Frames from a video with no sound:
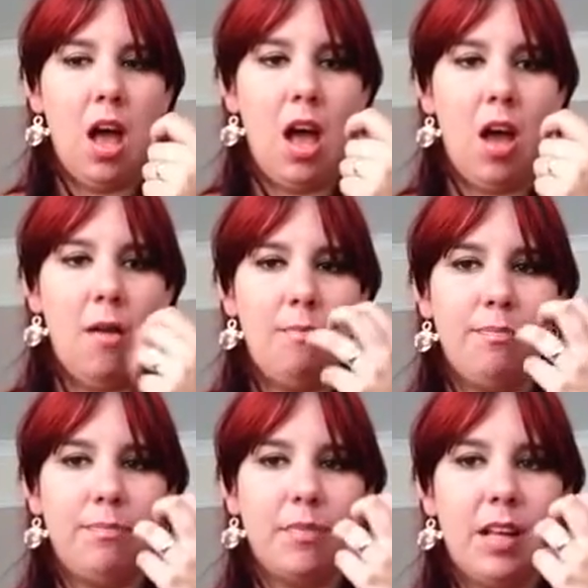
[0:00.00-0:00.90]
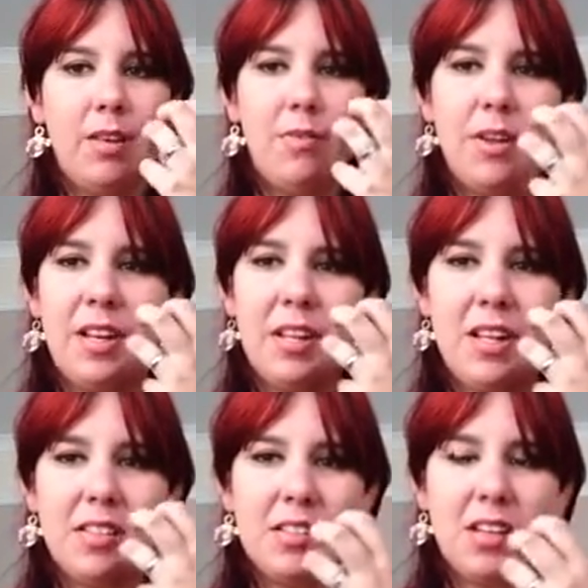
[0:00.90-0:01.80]
And if anything
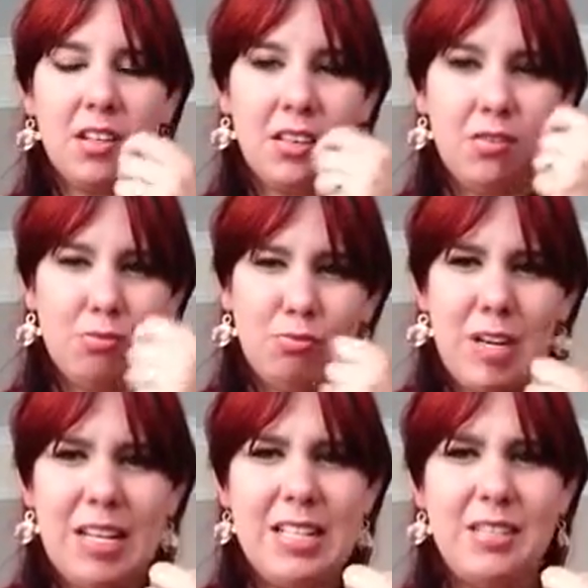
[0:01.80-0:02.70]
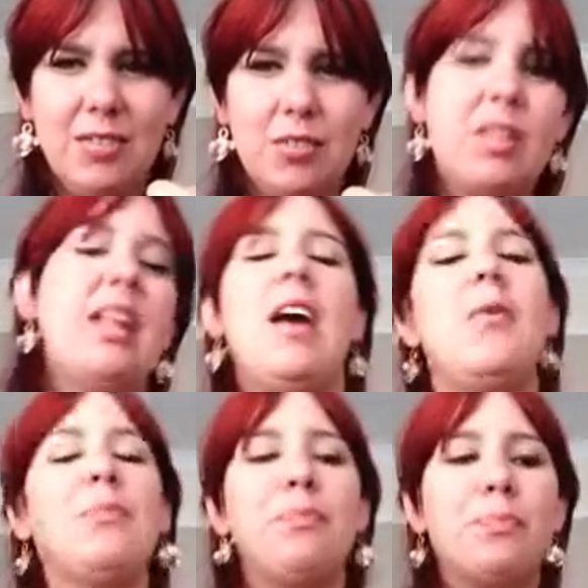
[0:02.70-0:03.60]
gets stuck there, it's really difficult to get
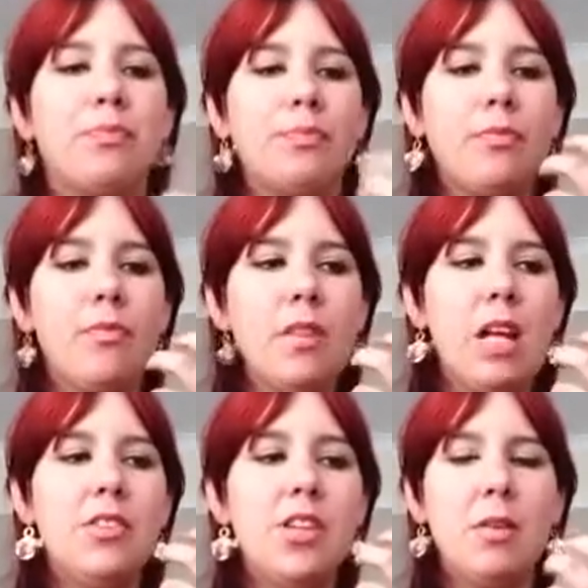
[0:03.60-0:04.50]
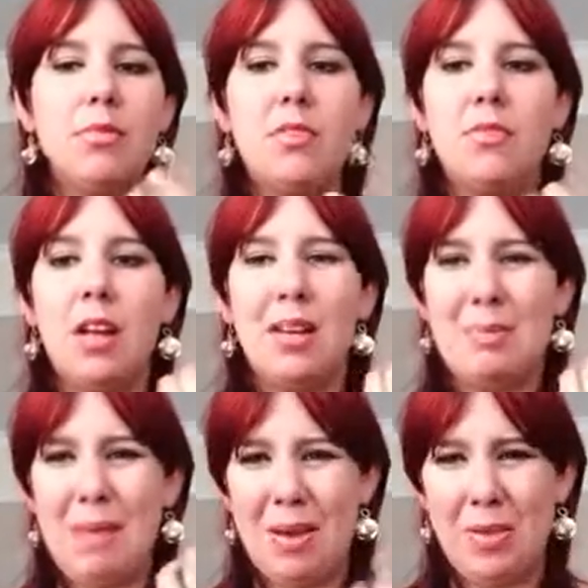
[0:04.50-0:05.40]
out in terms of like
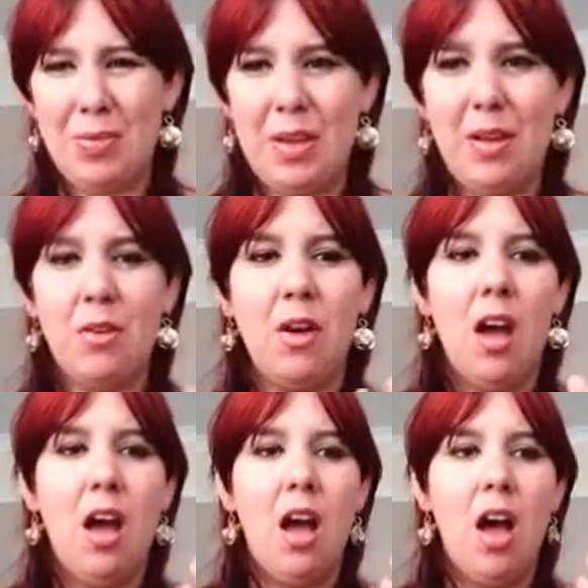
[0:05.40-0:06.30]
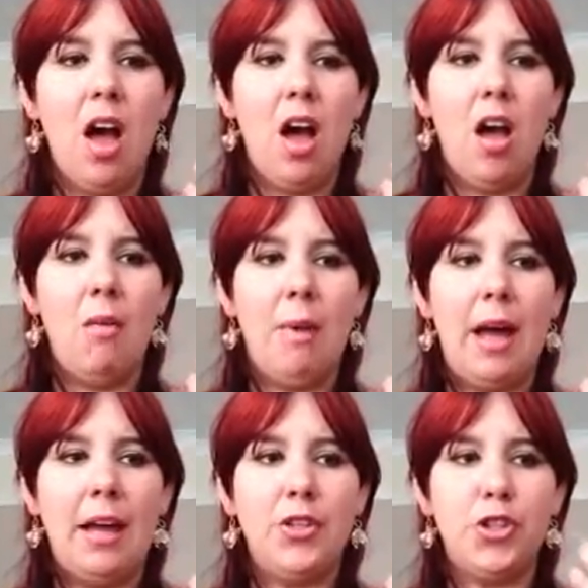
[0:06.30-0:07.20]
mouthfeel
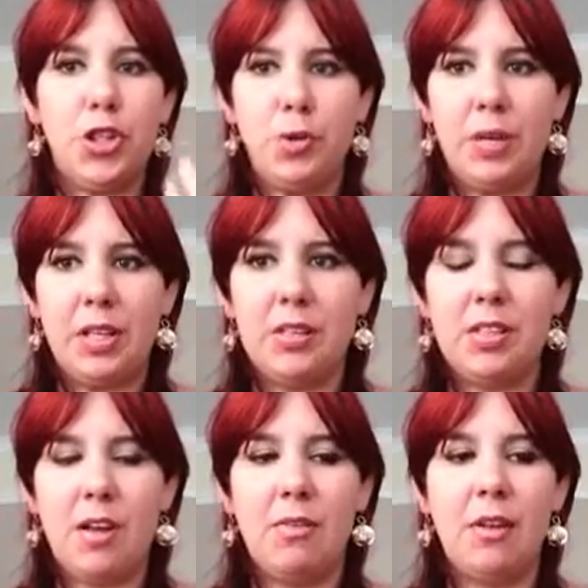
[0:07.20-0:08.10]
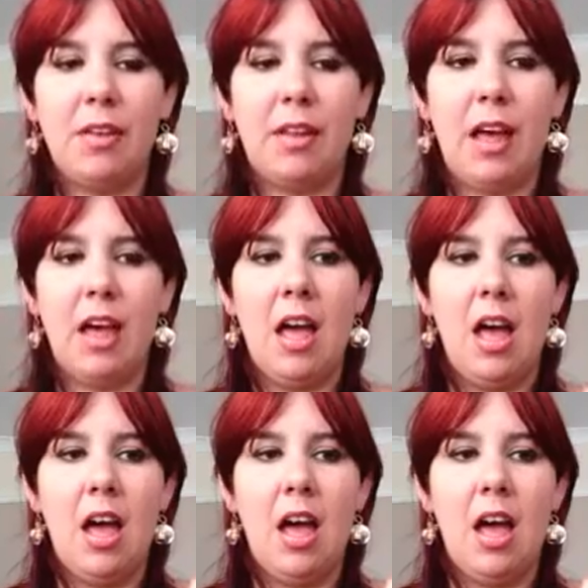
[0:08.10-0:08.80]
and chewing and stuff like that.